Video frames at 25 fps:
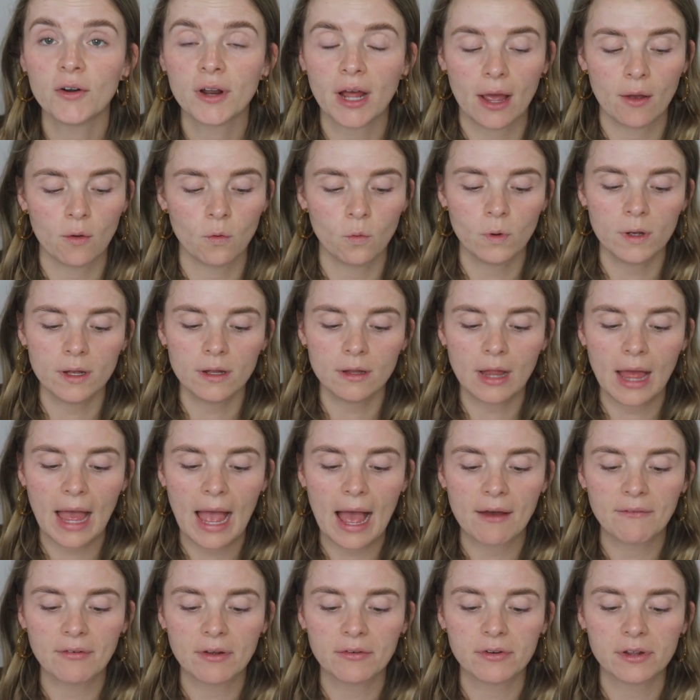I will
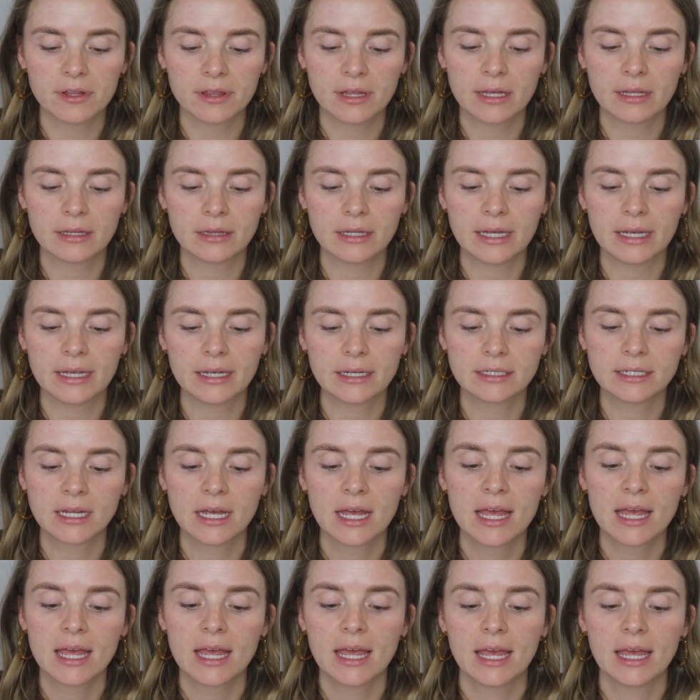have everything linked
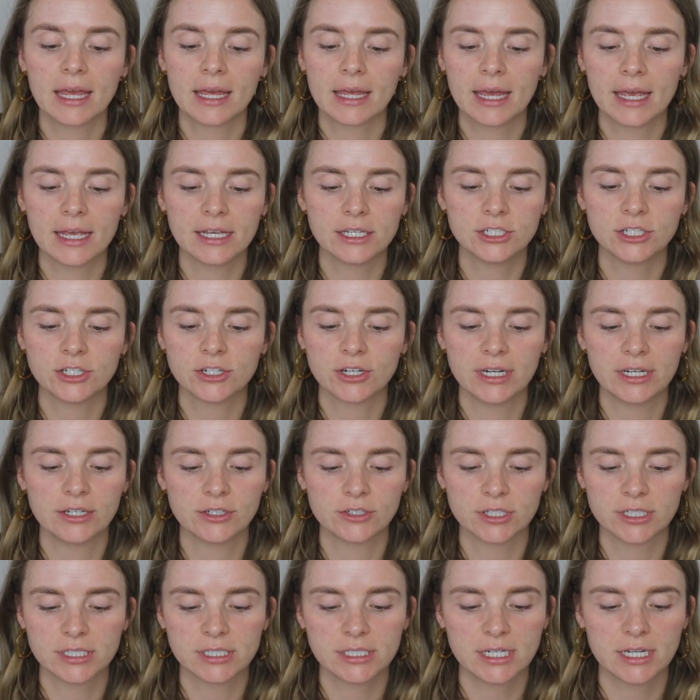in case you're
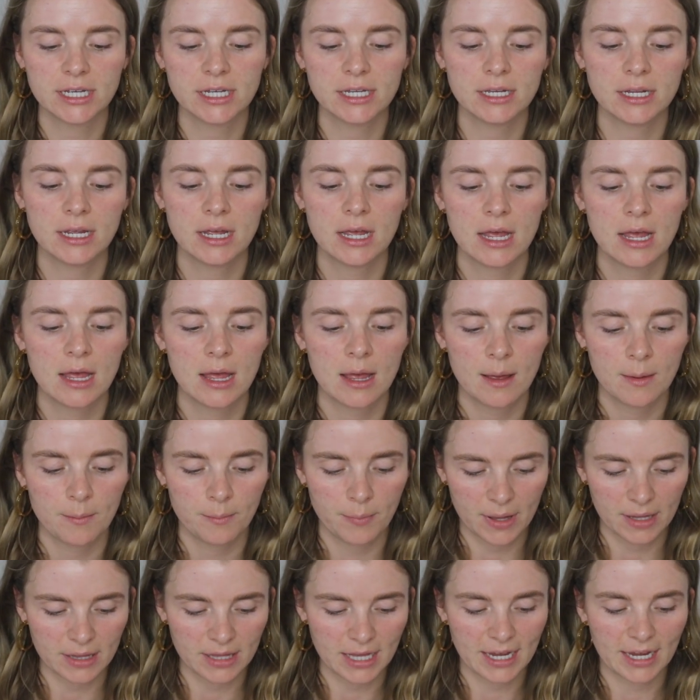interested,
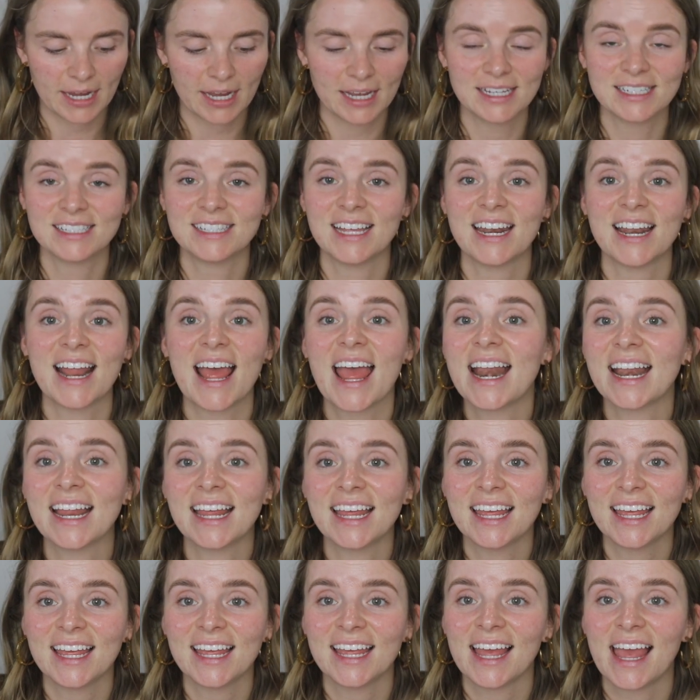but like I said,
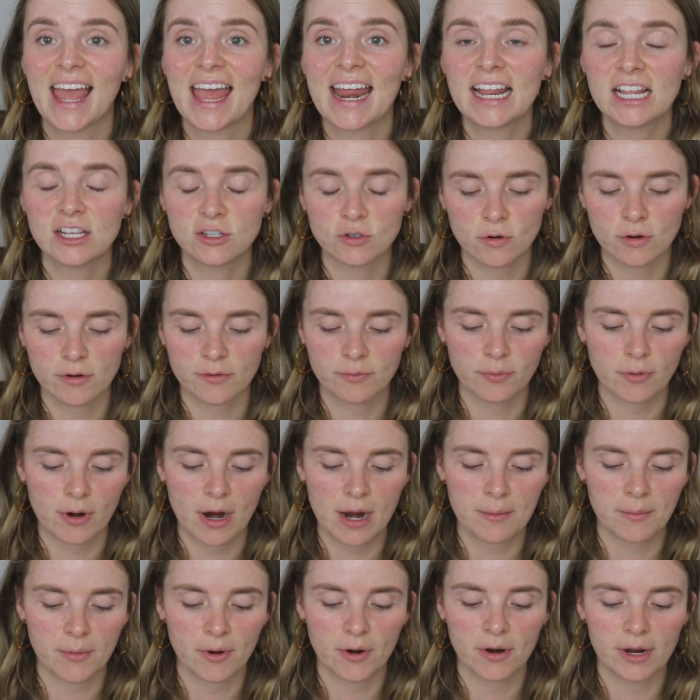any sort of
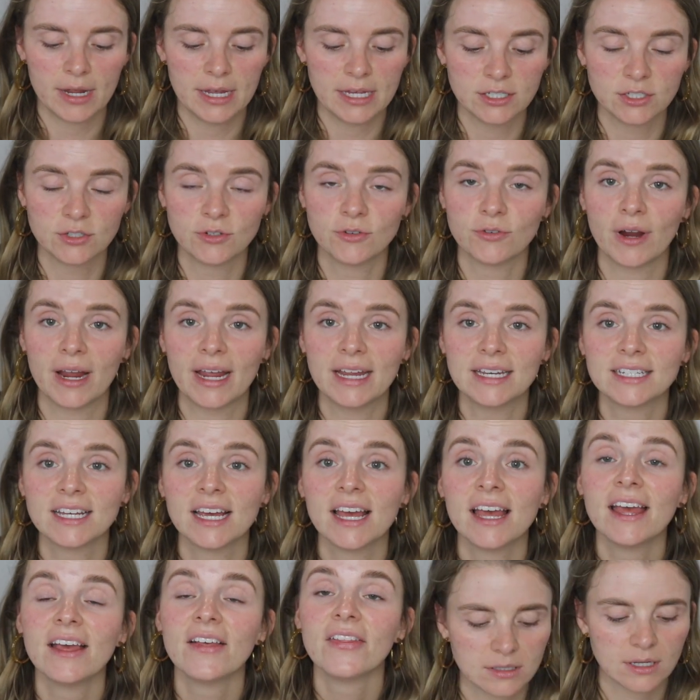primer is great.
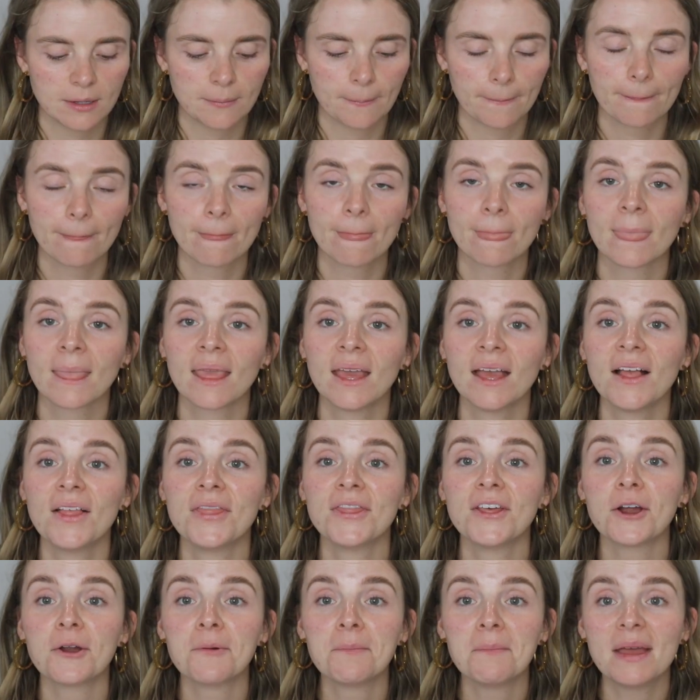
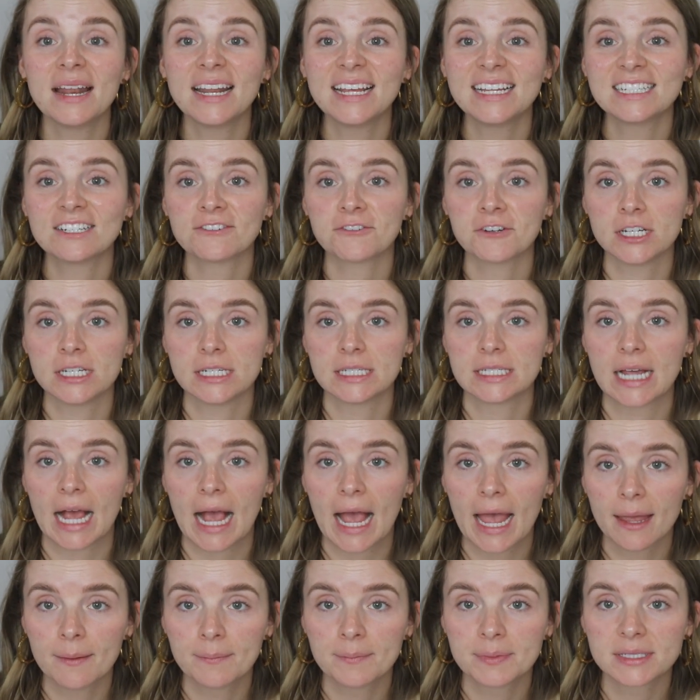There are many different
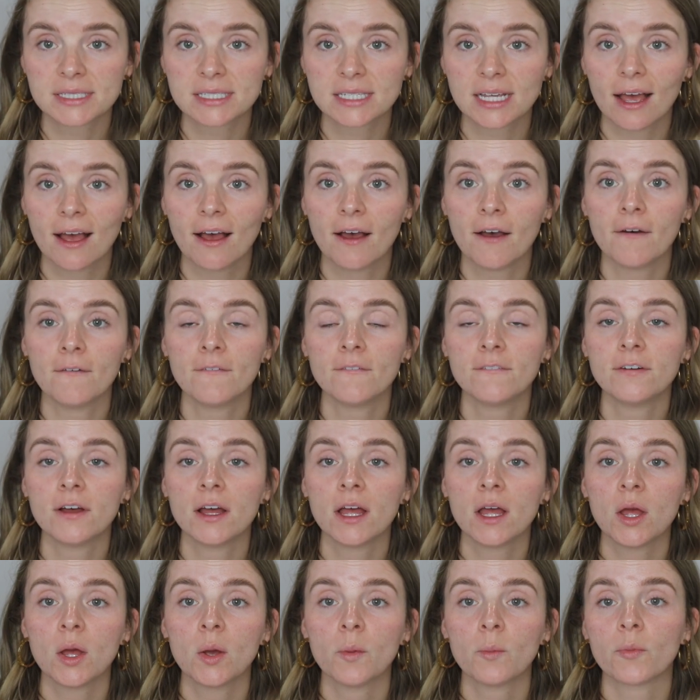types of
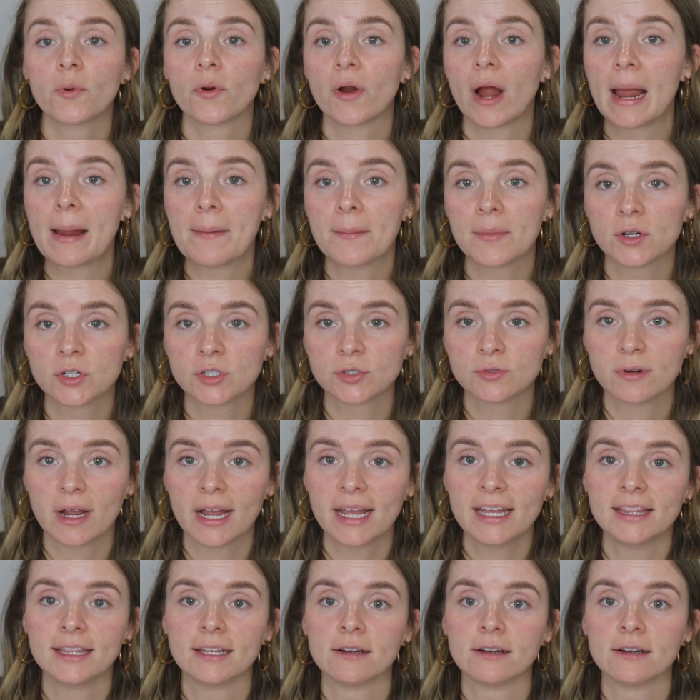primers, right?